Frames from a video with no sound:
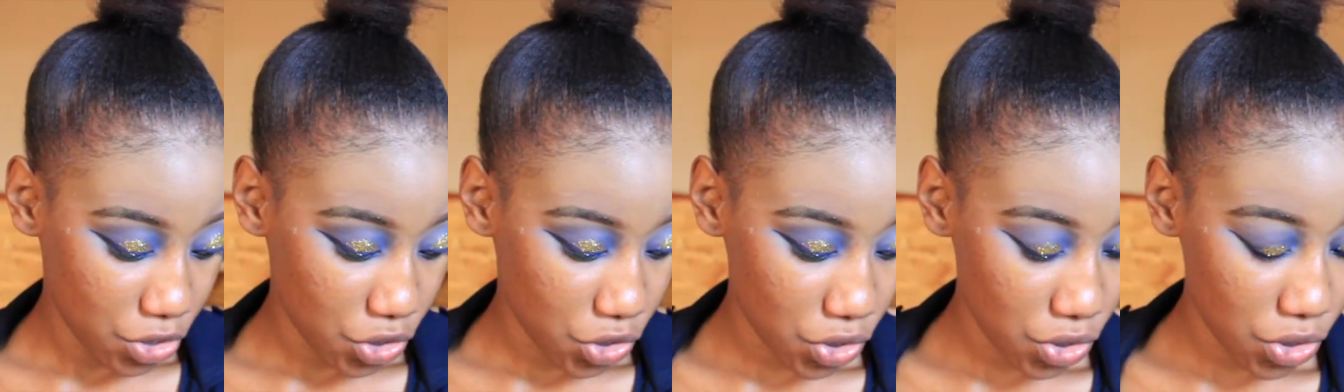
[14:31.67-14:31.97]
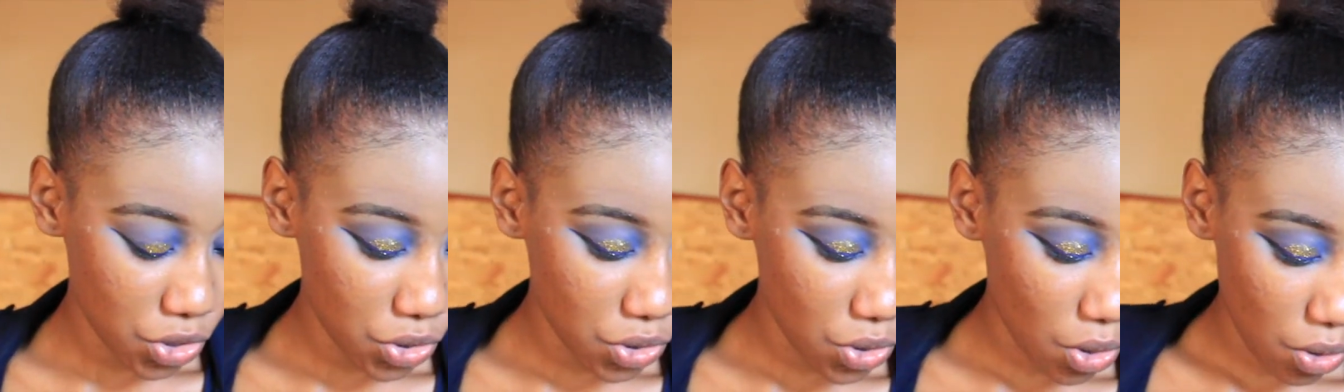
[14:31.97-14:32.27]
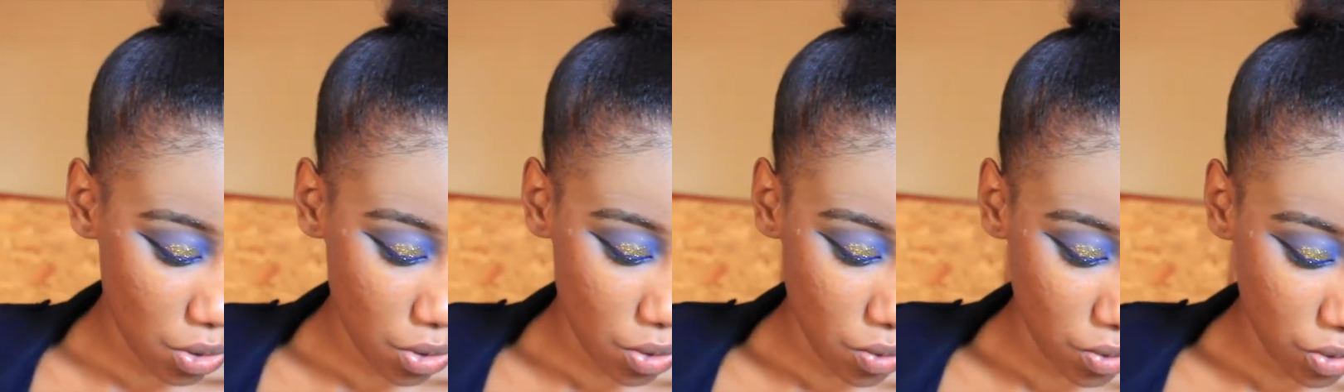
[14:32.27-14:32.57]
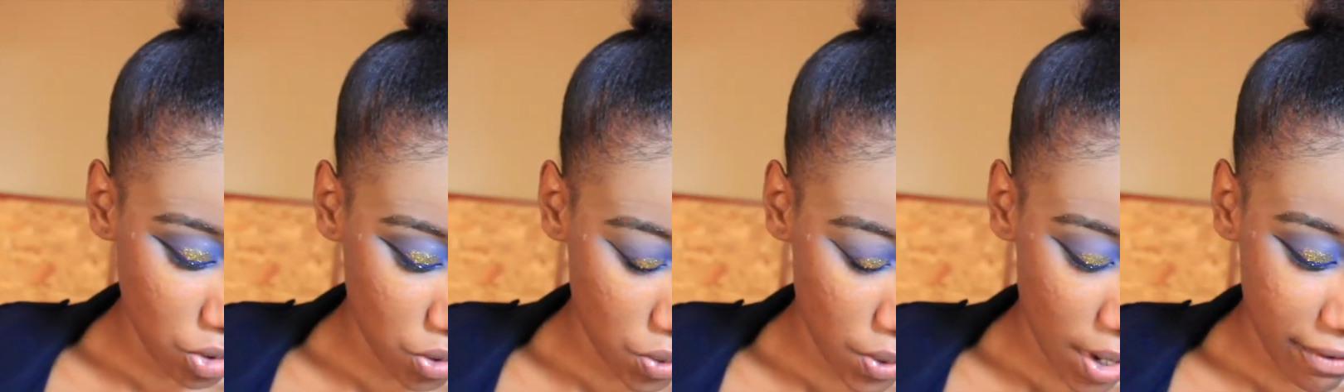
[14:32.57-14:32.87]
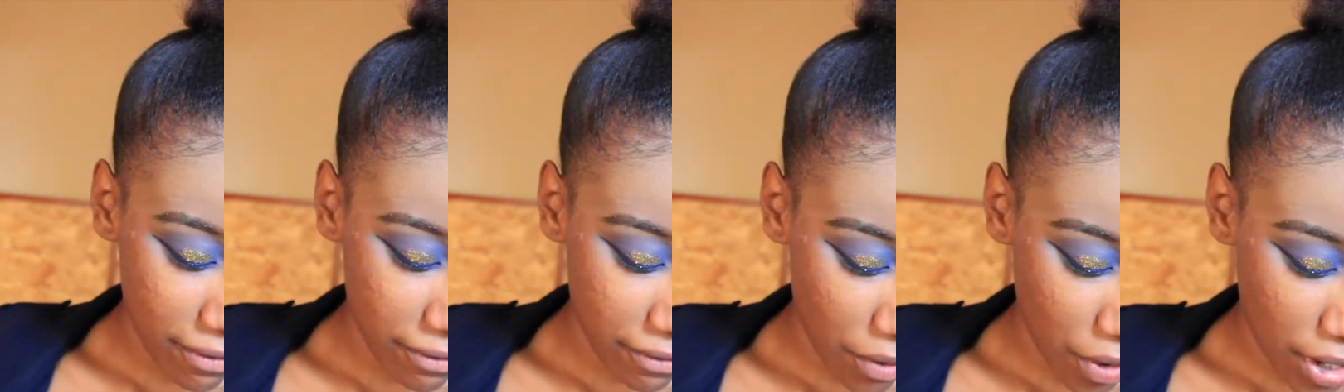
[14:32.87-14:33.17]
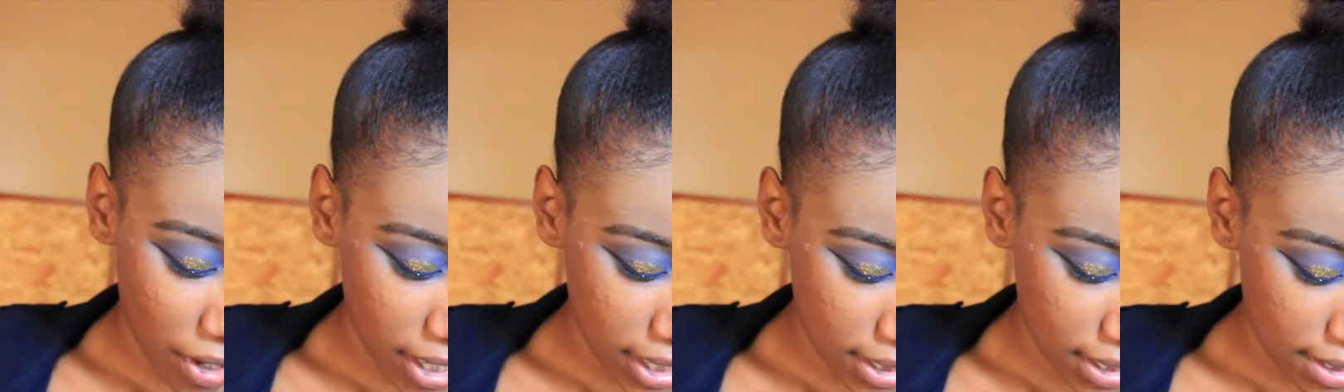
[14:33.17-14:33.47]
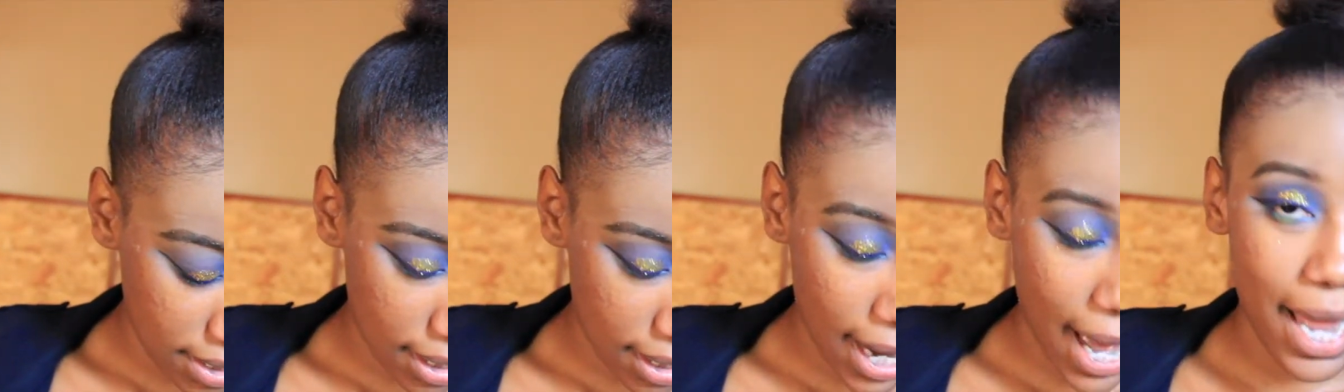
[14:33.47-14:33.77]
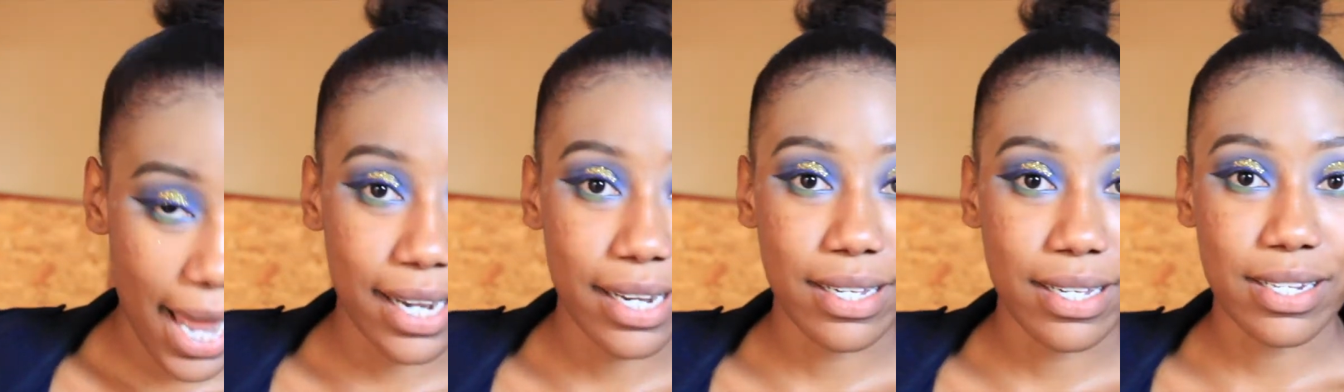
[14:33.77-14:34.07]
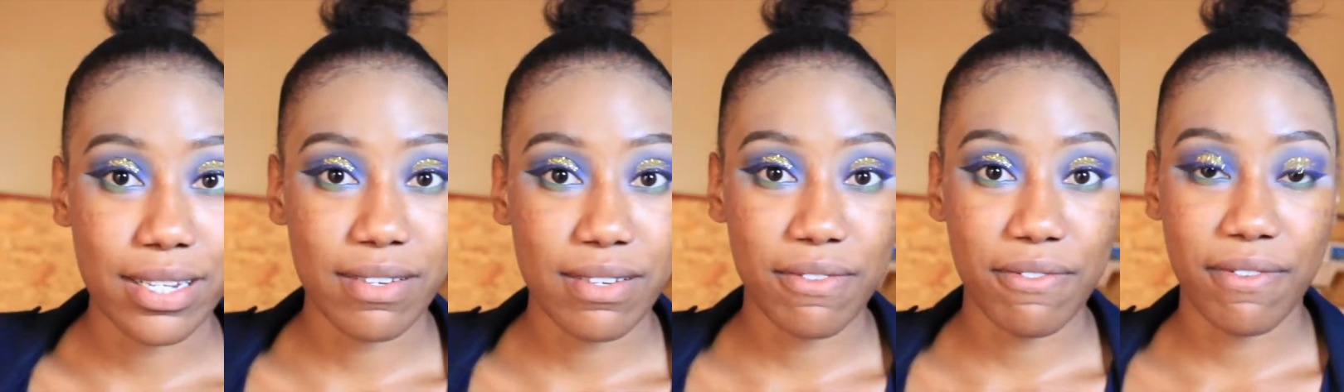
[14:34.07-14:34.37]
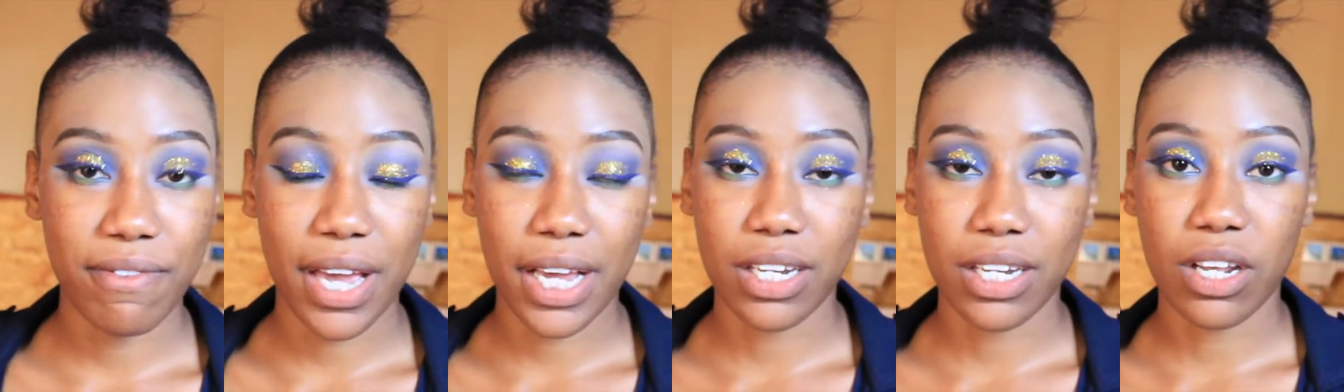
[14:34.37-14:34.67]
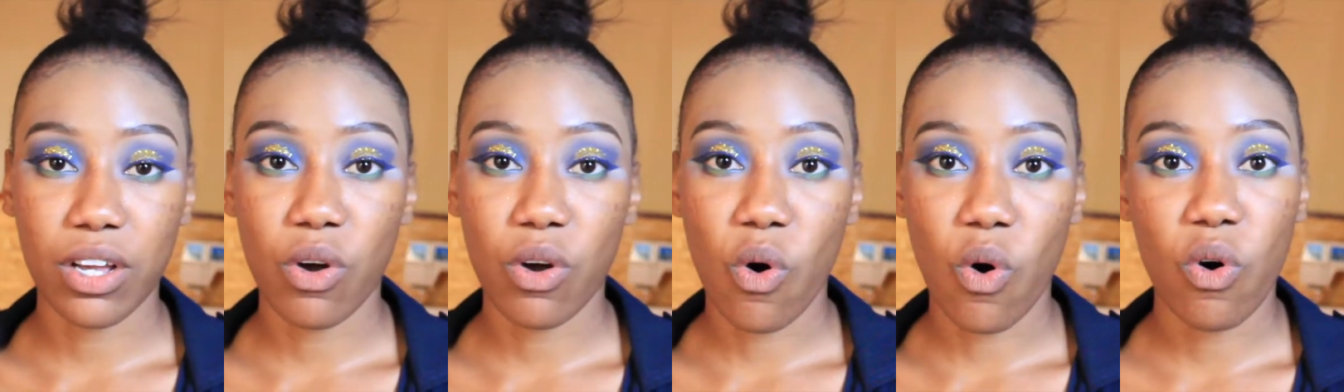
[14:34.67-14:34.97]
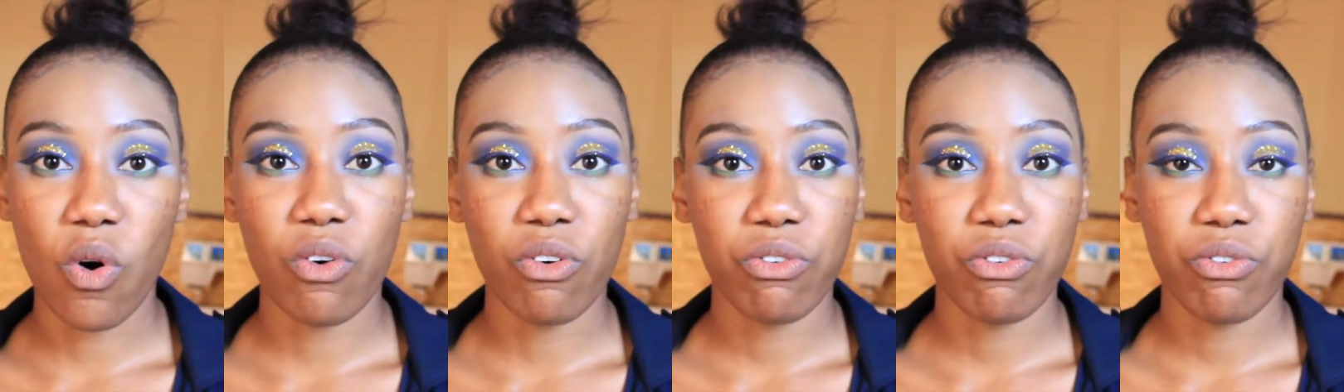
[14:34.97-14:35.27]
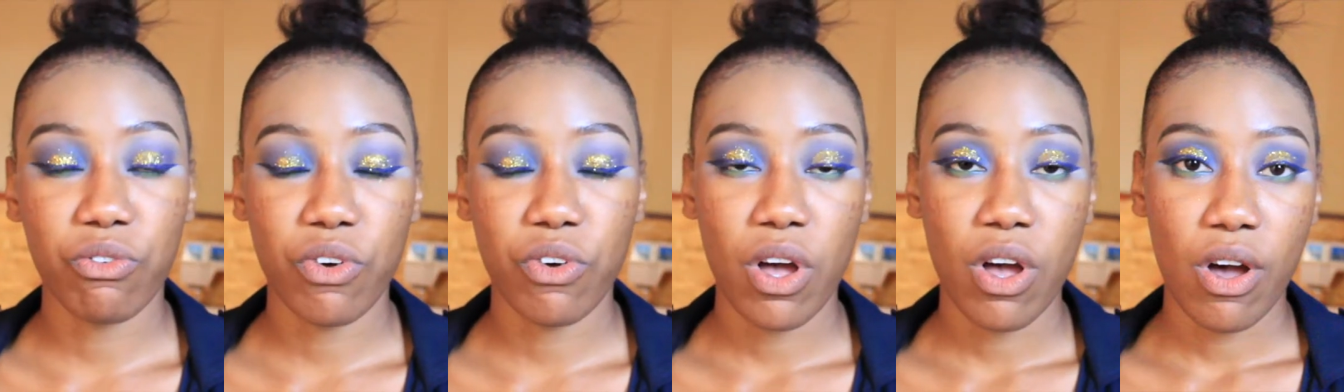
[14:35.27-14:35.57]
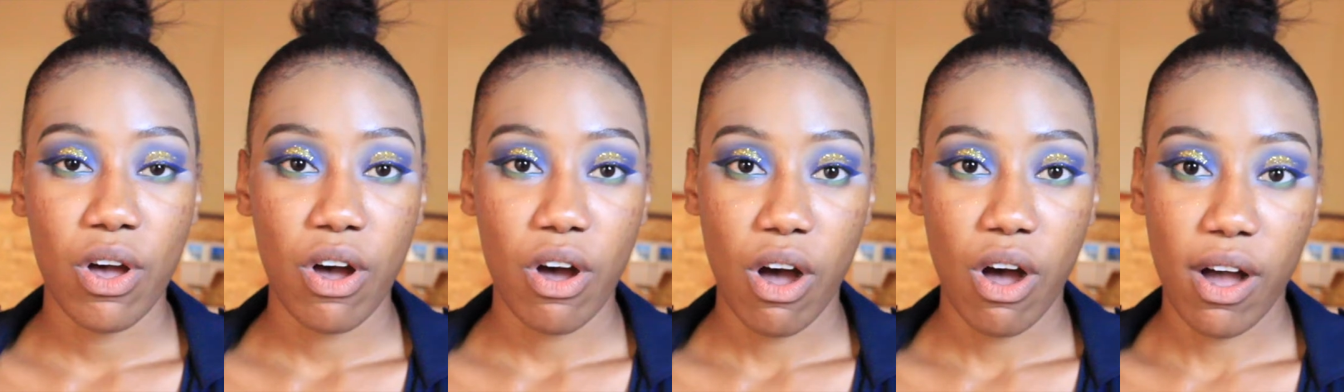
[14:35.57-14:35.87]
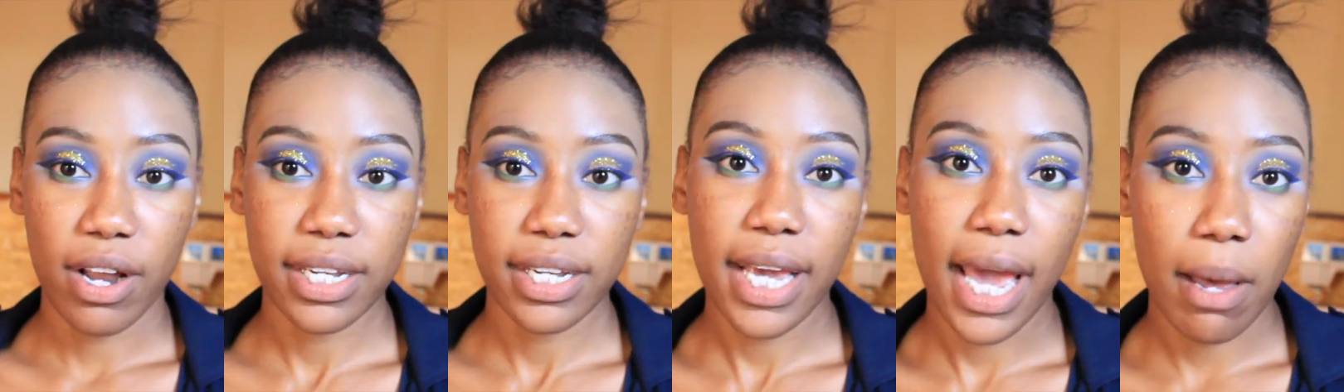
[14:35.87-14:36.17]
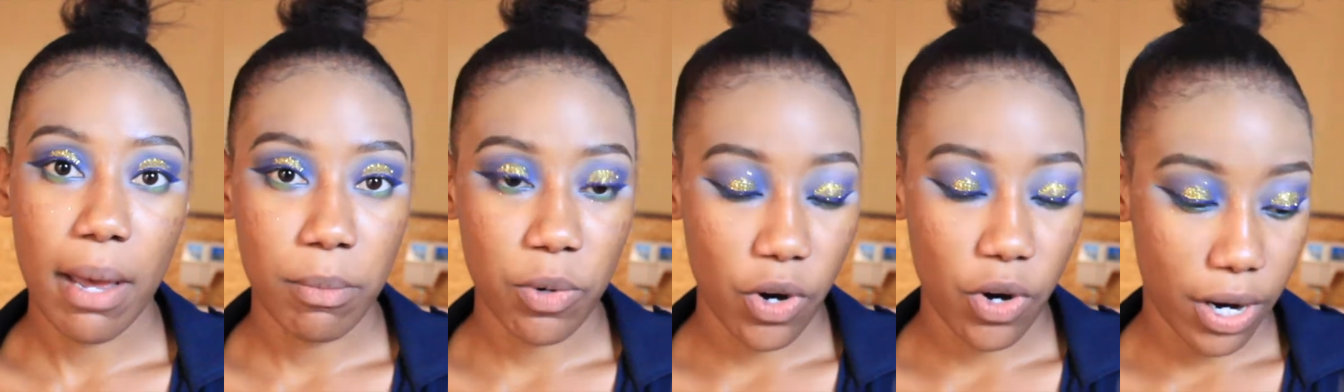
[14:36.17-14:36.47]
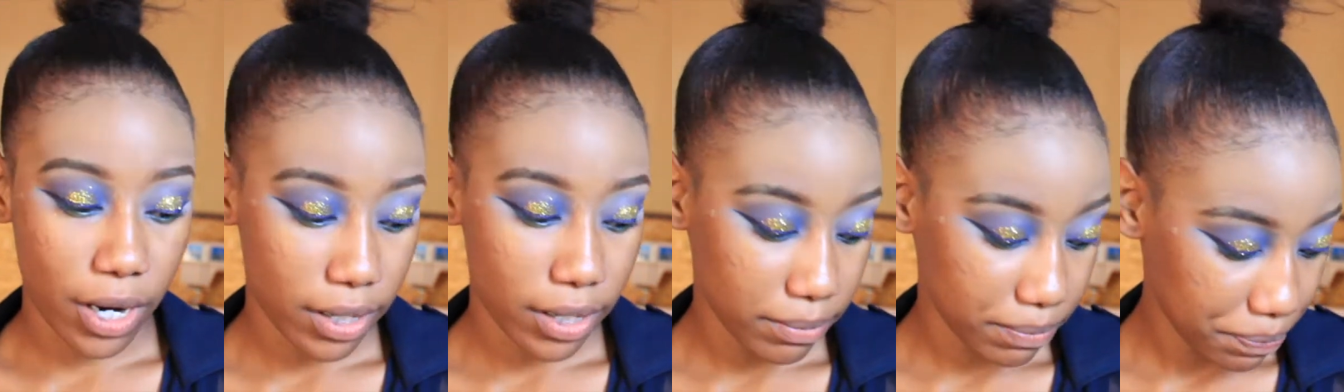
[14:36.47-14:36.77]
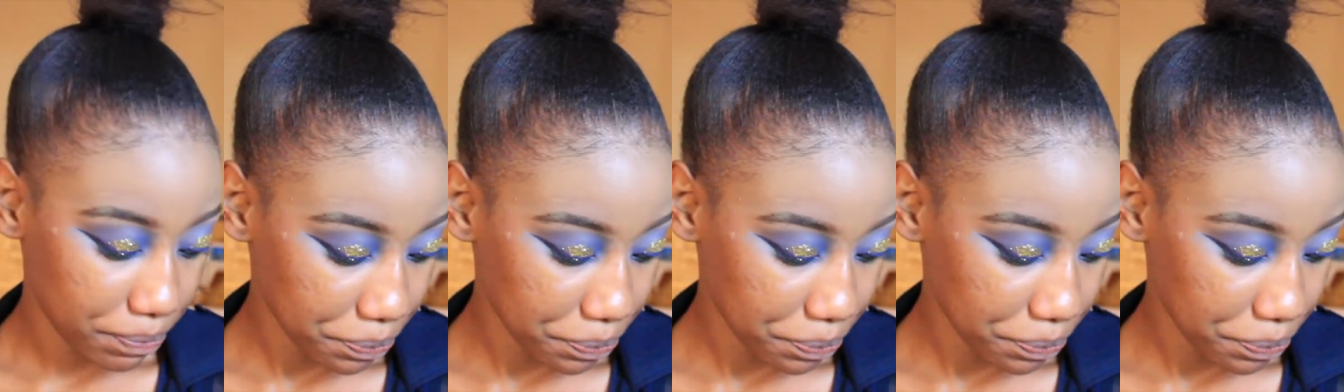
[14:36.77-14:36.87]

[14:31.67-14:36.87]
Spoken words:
just so to avoid the colors fading off on camera.